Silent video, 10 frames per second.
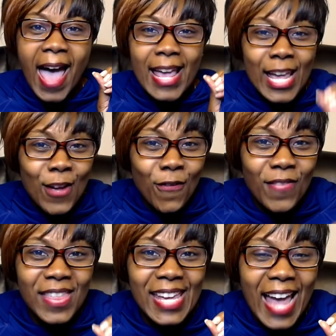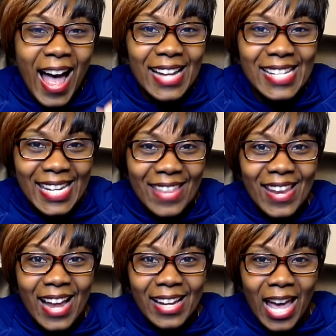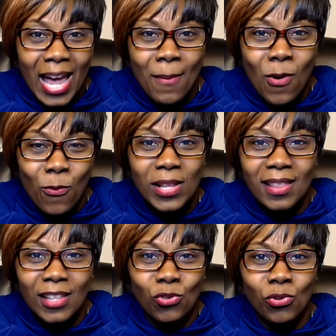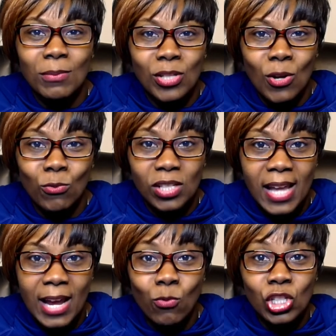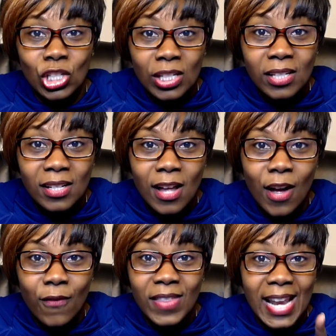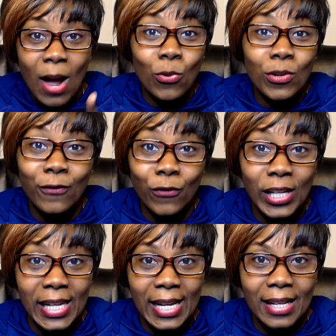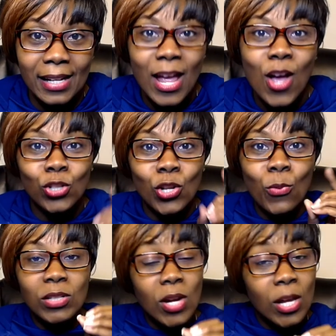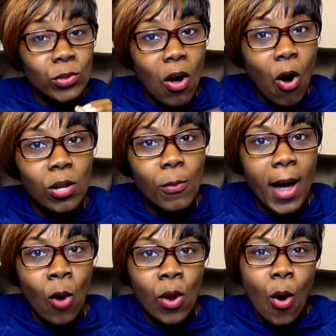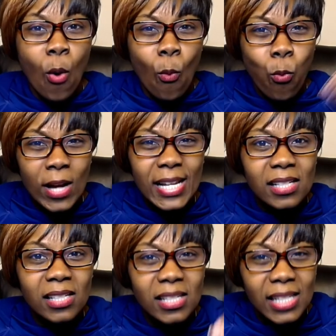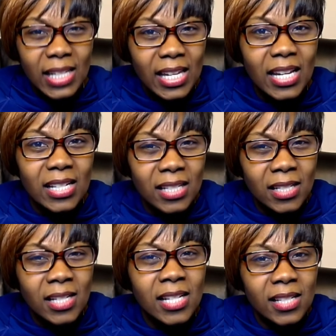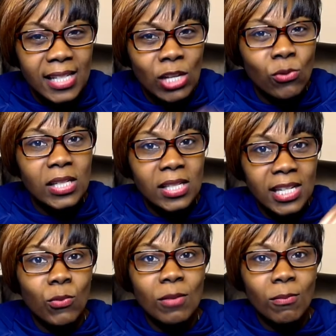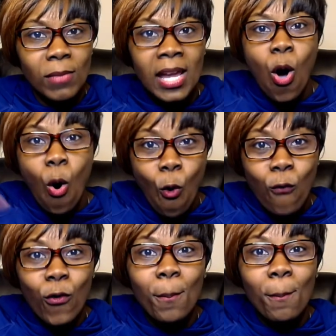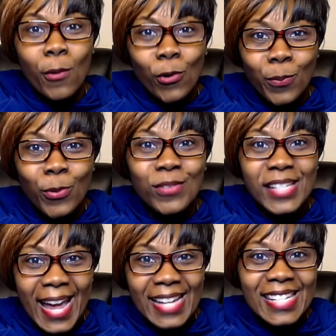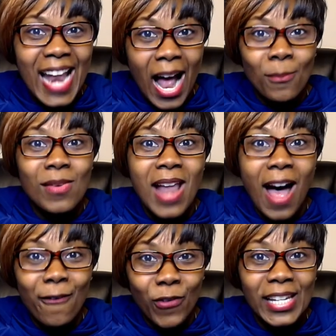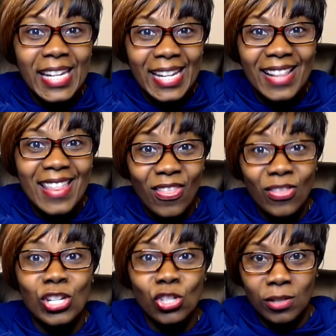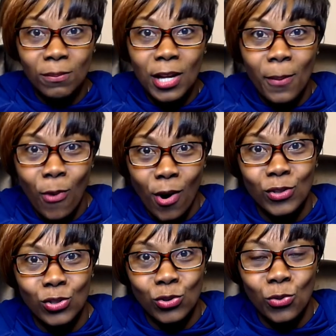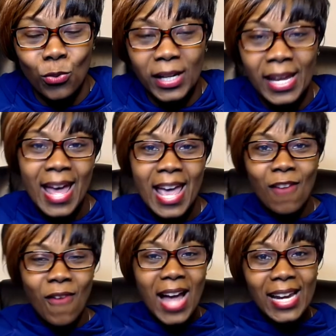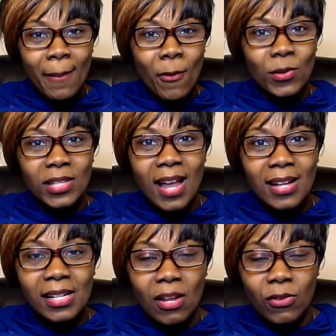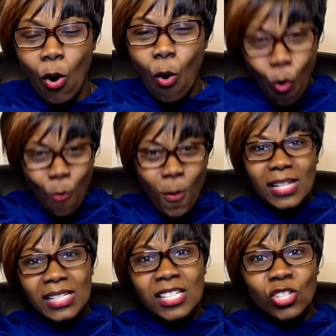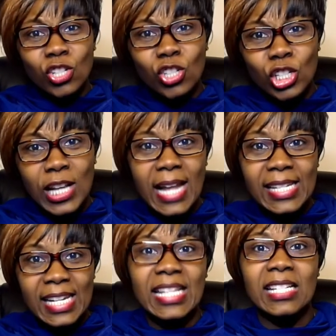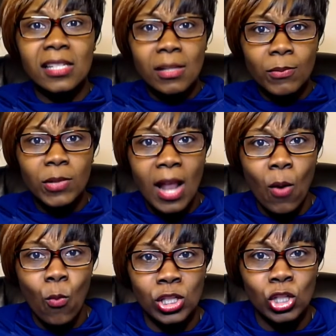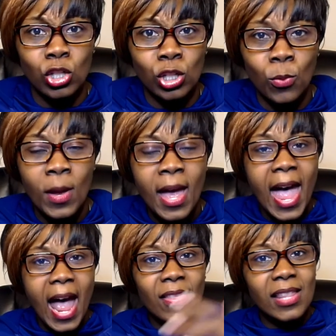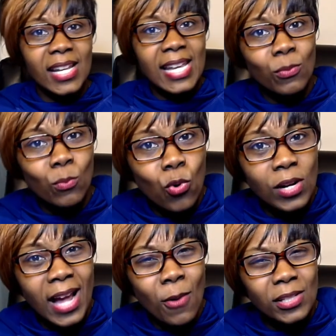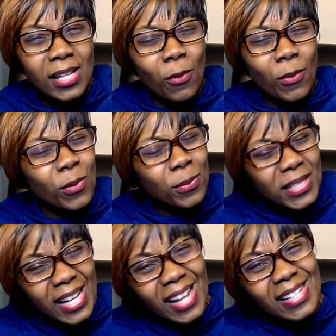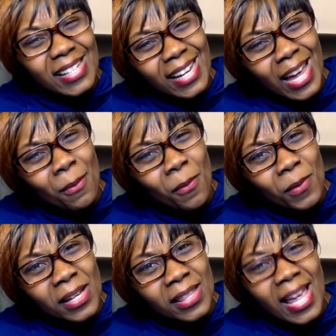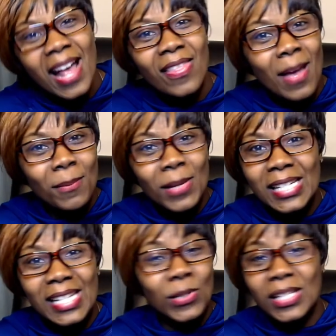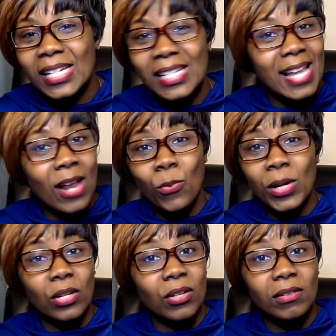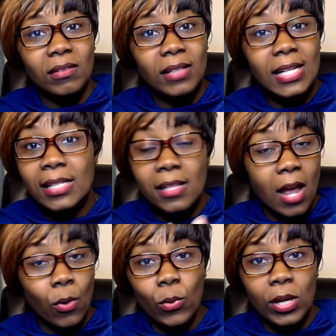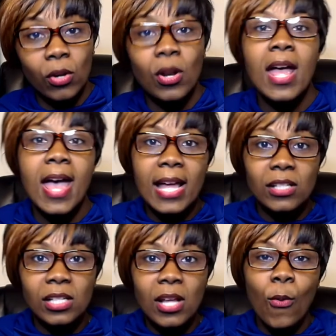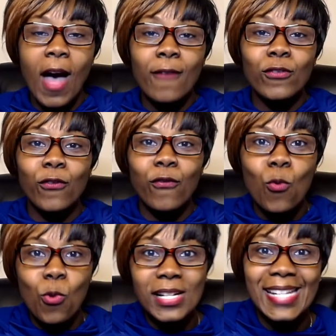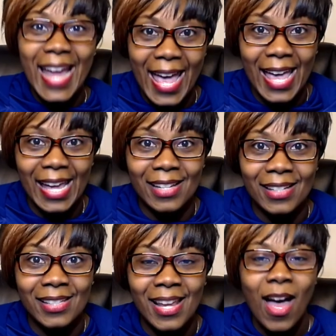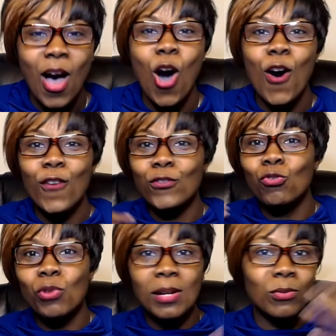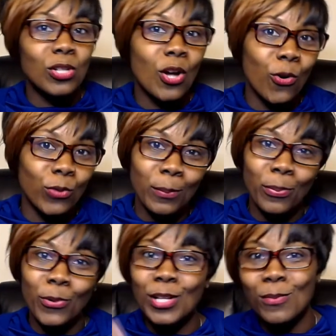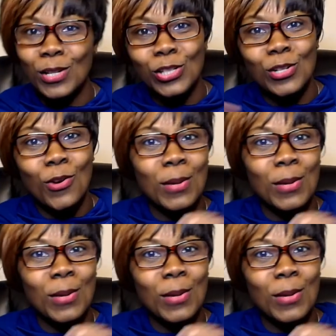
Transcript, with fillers: if the idea that I came up with in the dream zone state was good enough, then I wouldn't forget it. So it was, it was all about what is sticking, continue to stick with me over multiple days that I'm not forgetting that this should be a part of the story. If I came up with an idea and I thought, oh my goodness, this is such a good idea, this is something that I want to do, and then the next morning I was like, wait, what was the idea I came up with? That means it was, it's not a winner. It's not a winner. And so after four days, of dream zoning, pretty much, you know, in